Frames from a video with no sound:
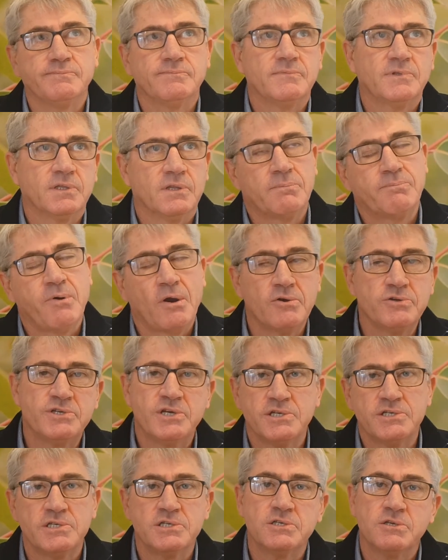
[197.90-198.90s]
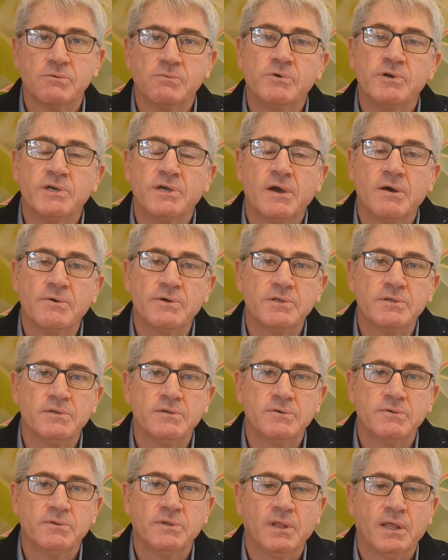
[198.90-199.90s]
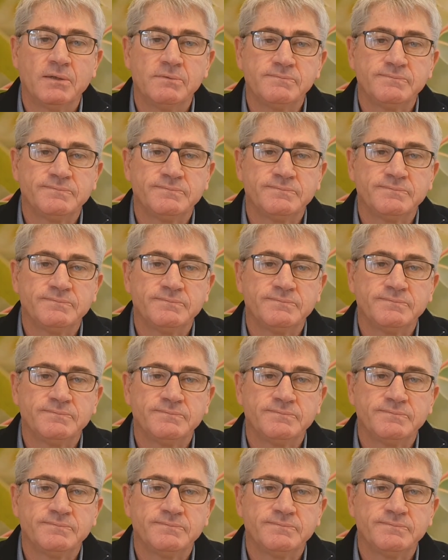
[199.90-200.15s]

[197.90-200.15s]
the processes that we go into do that.